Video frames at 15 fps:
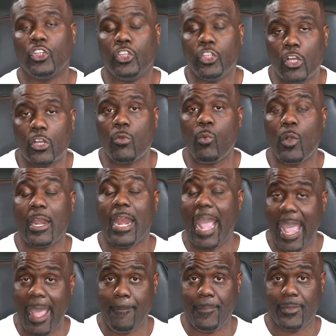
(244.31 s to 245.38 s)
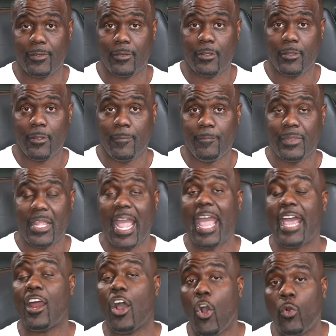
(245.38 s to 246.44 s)
Look what happened
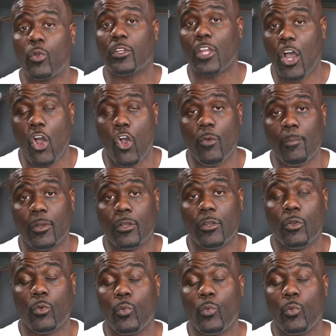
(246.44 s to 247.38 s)
at Oklahoma